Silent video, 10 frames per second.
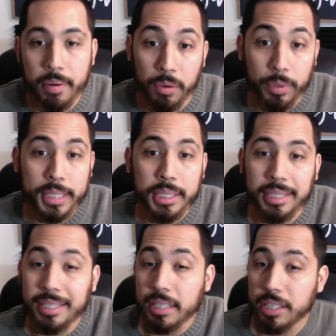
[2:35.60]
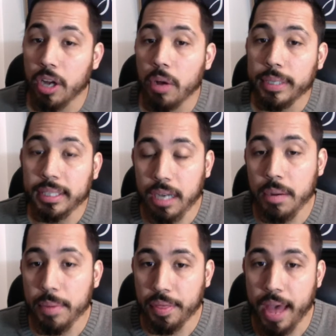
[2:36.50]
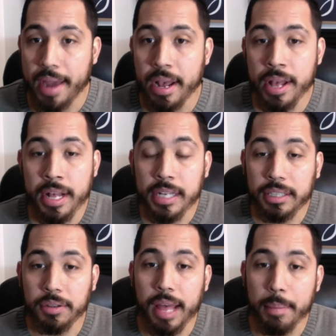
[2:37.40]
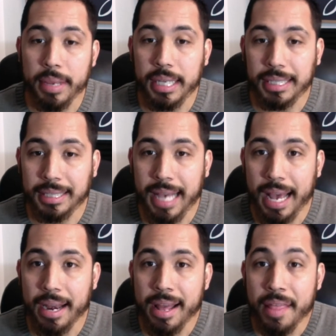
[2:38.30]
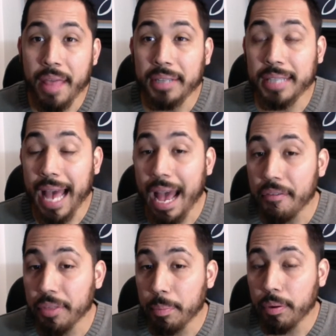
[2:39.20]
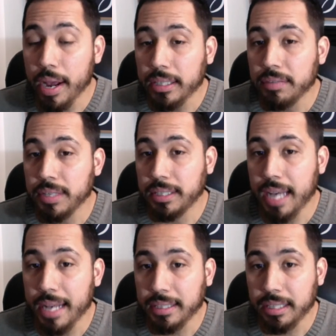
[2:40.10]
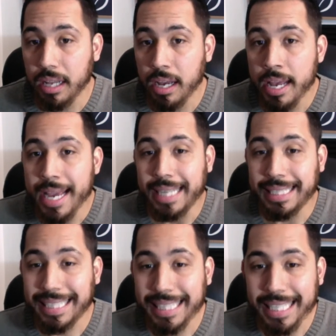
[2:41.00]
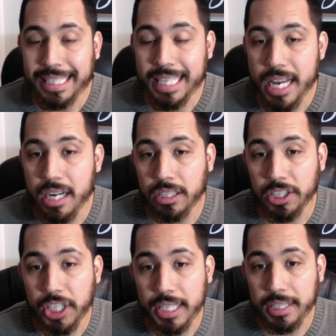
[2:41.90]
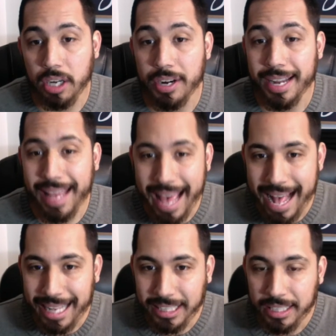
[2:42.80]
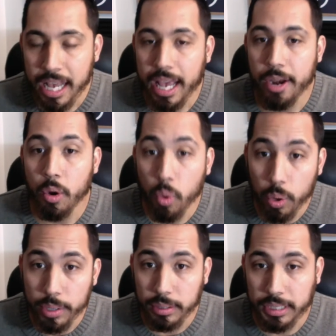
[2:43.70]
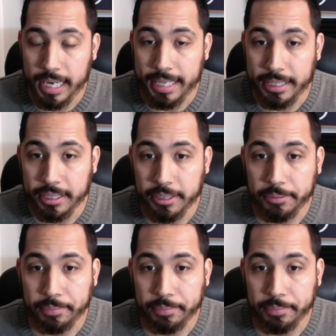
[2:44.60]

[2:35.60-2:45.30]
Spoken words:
Riches doesn't always come with that. So that being said, that's half the price of the Tesla in 6 years just on gas and oil changes.